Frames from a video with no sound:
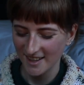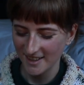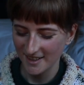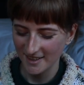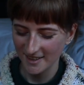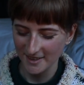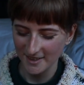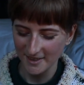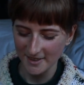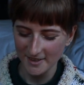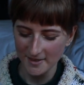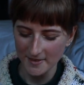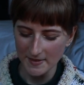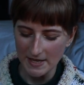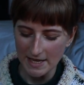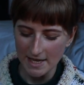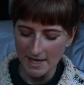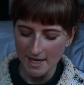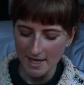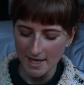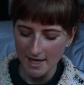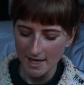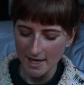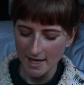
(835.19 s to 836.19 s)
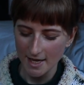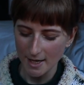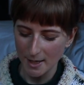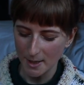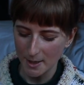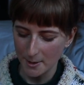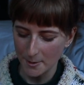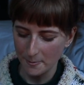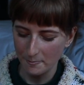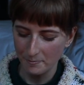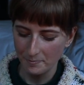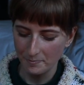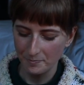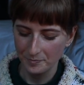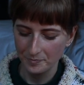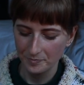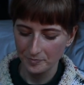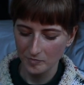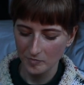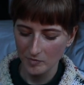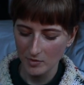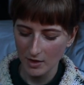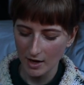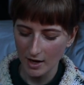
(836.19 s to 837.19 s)
You know,
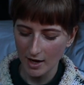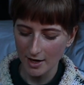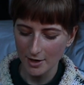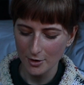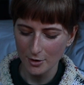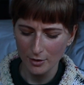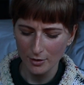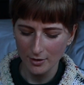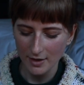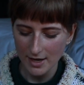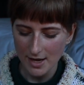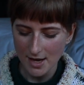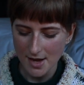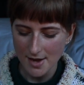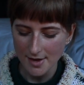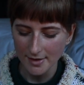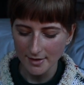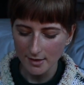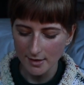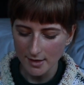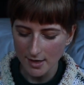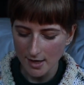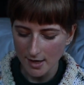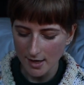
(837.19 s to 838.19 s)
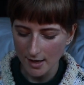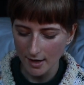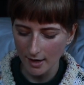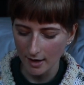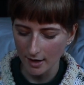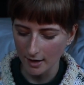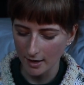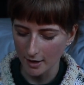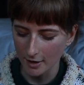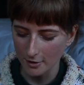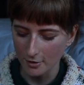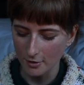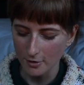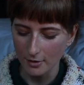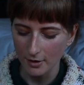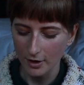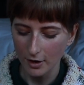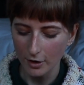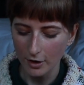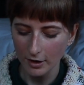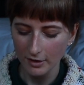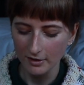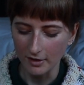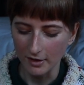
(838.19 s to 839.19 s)
I know they're easy and I know
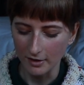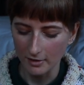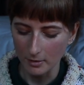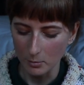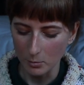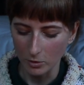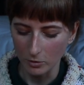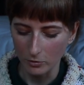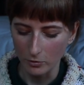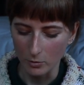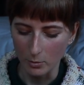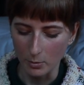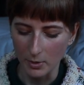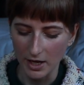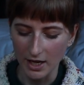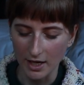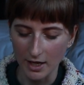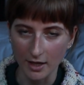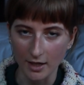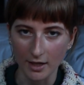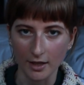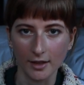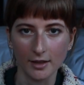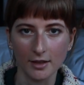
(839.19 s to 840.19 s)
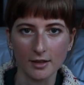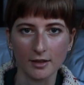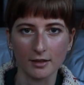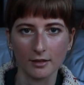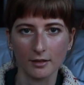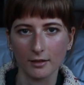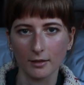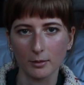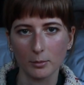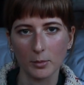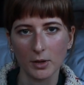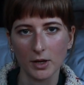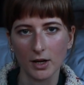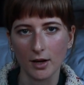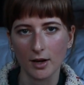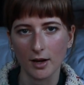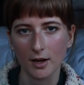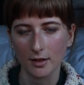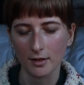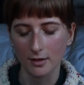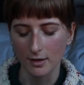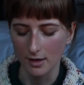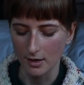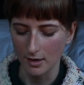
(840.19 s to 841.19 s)
they're accessible for beginner knitters, but
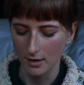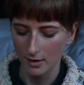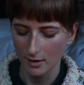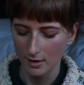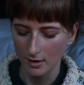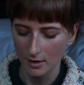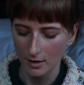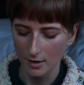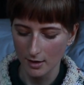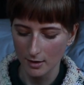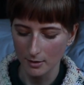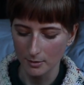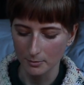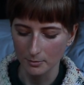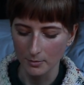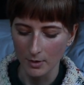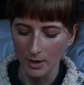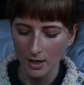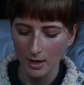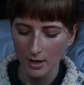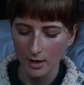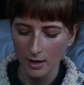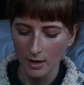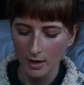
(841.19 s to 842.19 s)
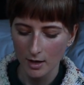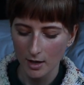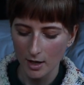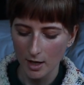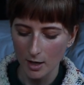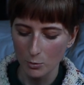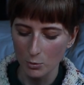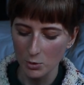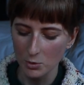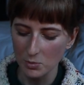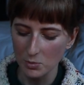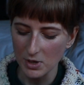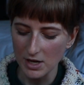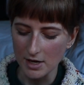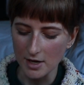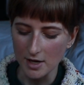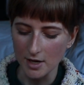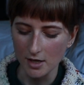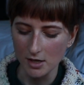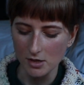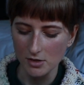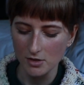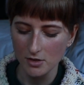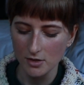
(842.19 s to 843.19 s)
I think it be
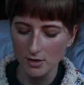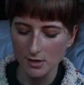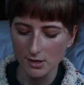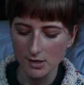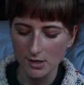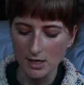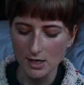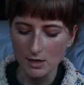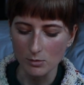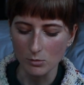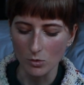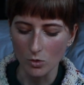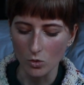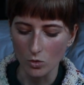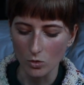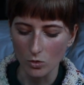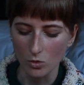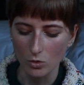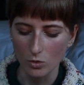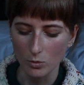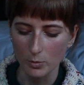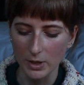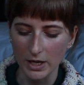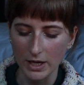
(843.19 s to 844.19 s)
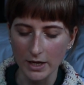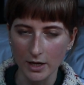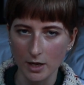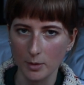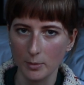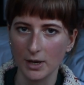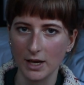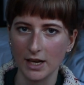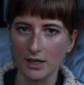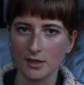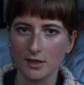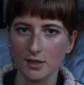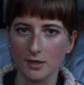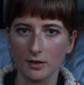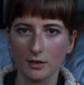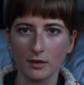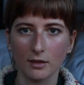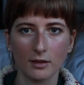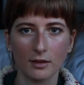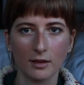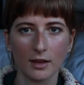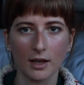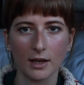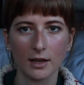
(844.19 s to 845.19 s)
nice to see more beginner
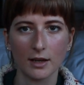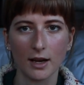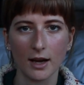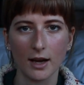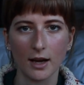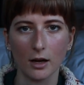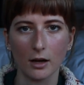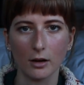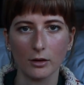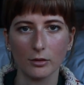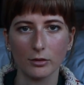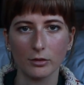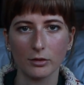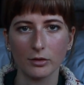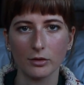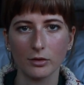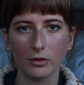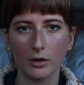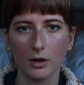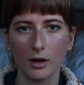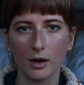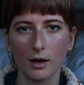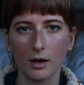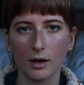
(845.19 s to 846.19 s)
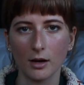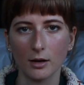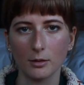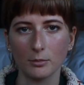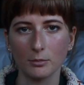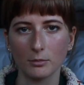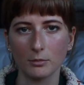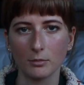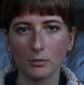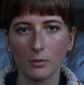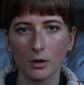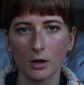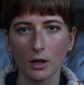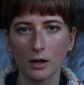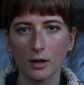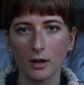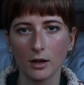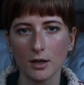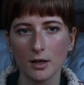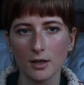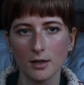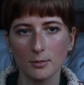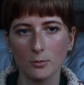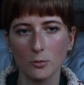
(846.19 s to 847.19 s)
patterns that have
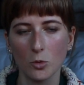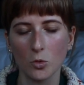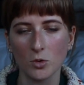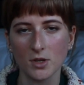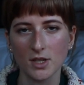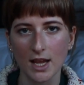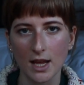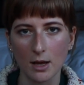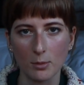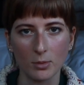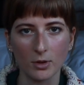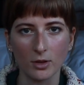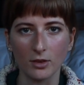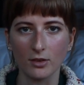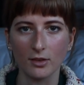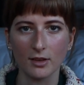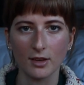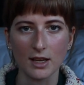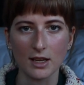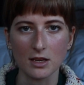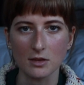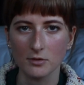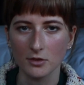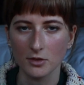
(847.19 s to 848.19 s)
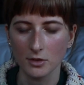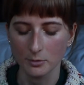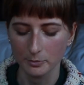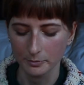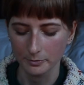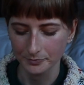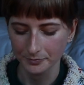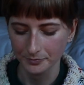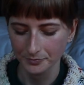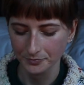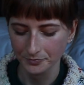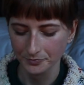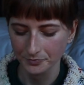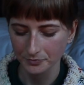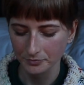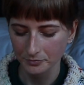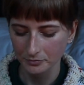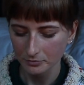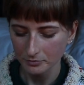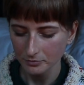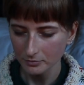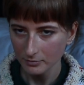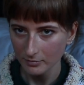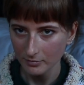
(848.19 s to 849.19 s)
more tapered sleeves,
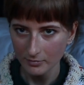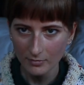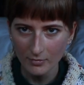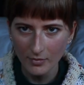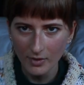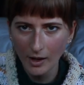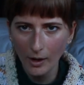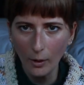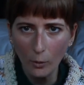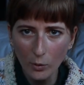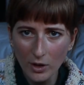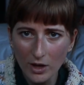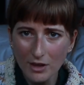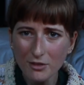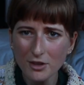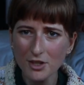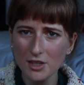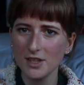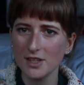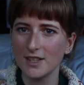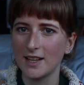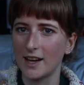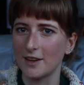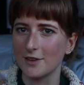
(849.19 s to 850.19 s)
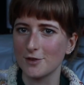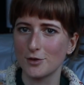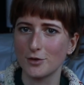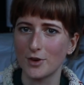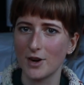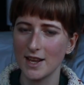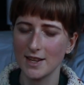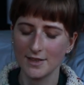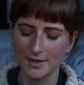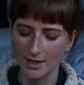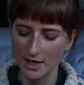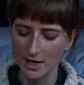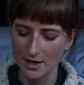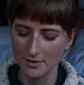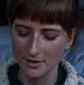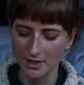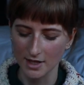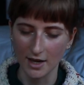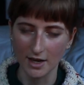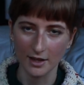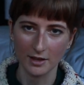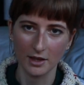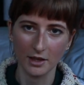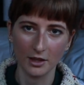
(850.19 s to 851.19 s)
or even just like straight
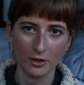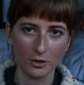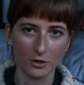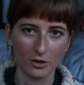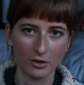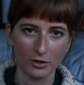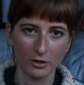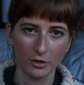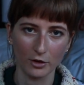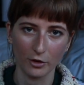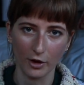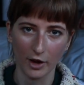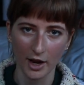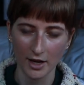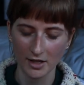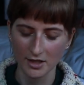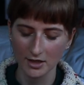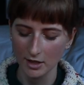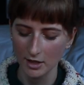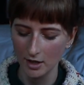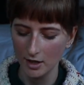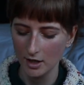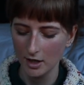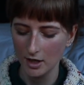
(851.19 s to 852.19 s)
sleeves. I think those look great.